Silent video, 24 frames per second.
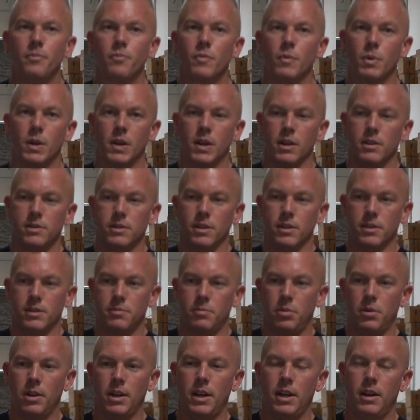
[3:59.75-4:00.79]
because it's
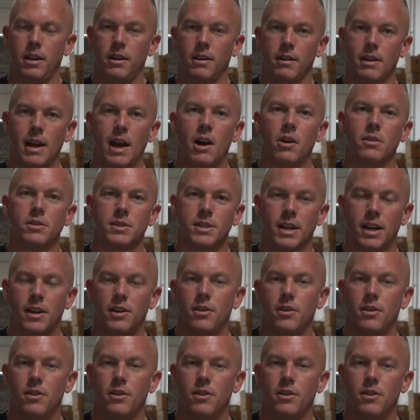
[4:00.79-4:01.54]
playing outside